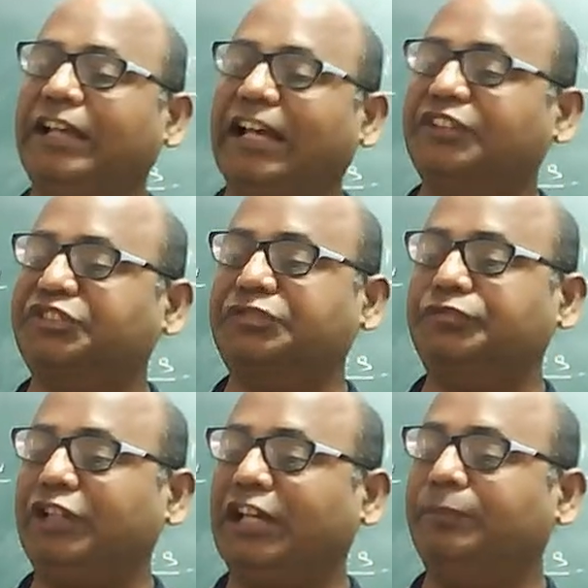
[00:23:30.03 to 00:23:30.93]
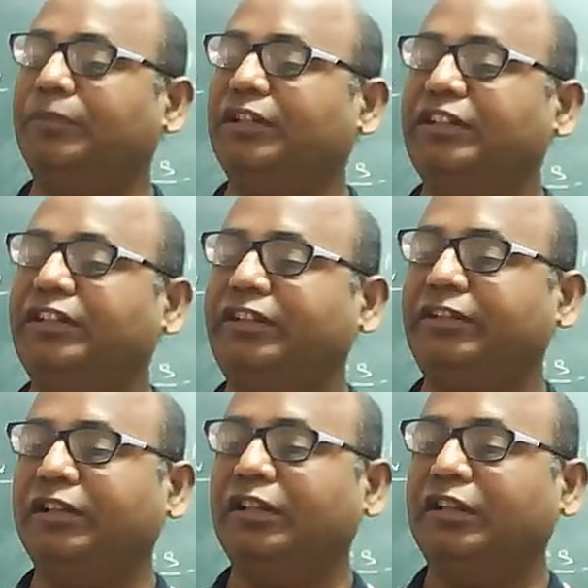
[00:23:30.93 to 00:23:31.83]
gas, we are burning
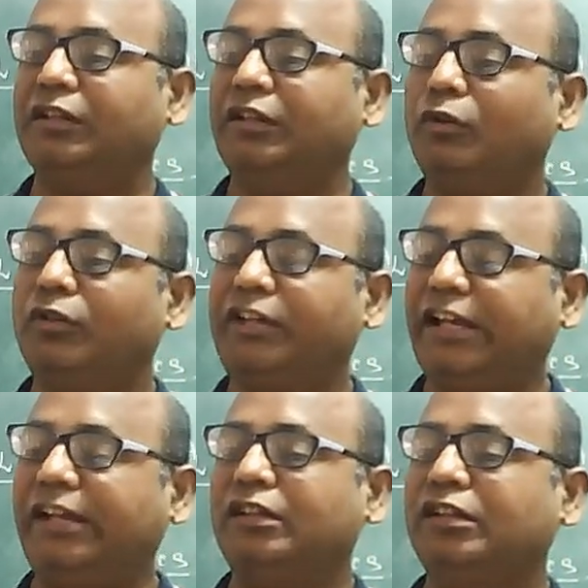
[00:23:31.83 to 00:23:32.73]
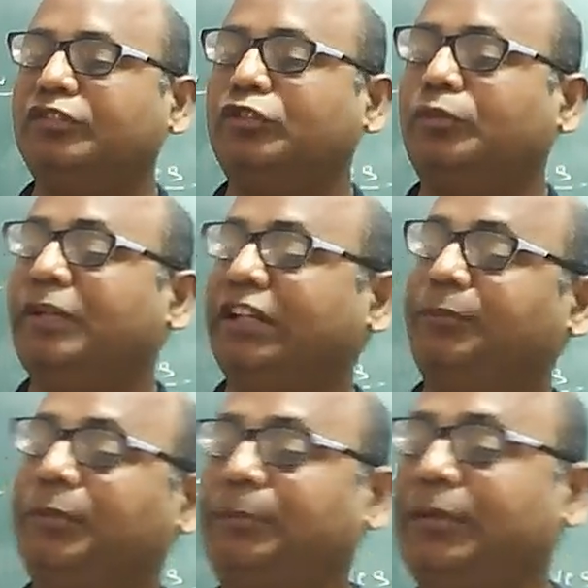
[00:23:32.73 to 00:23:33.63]
it. Okay, so
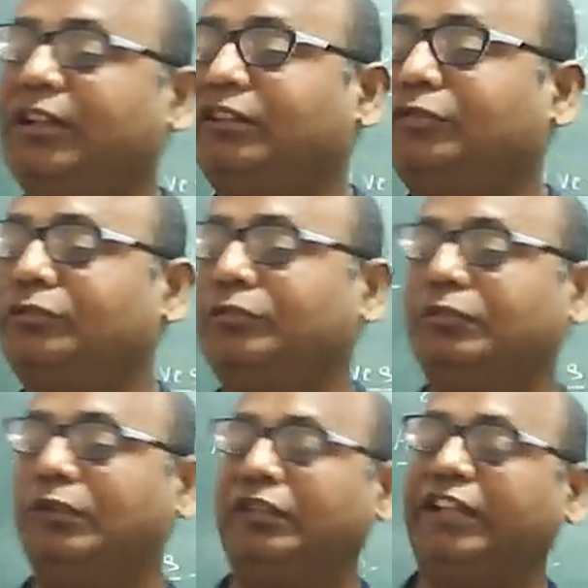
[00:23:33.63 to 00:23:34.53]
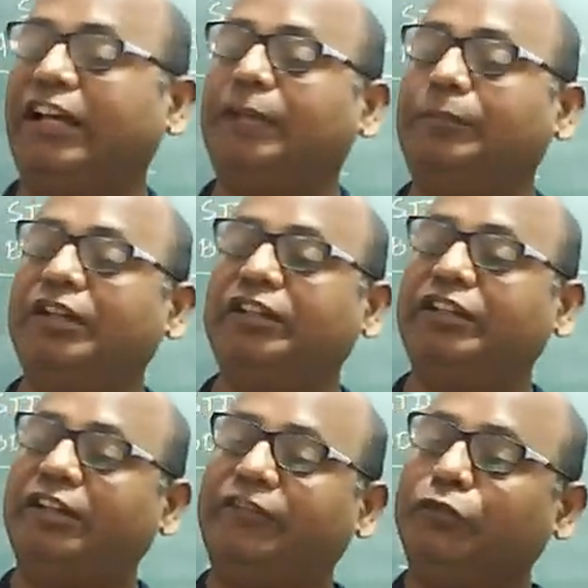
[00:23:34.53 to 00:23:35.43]
many people, they are
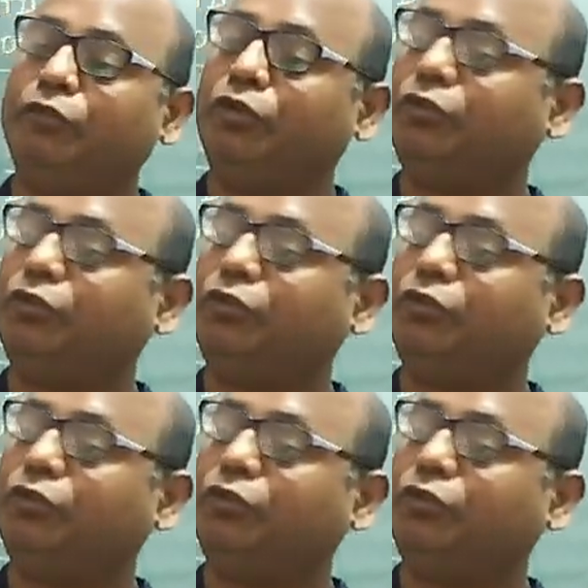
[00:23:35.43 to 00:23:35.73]
burning. If you go to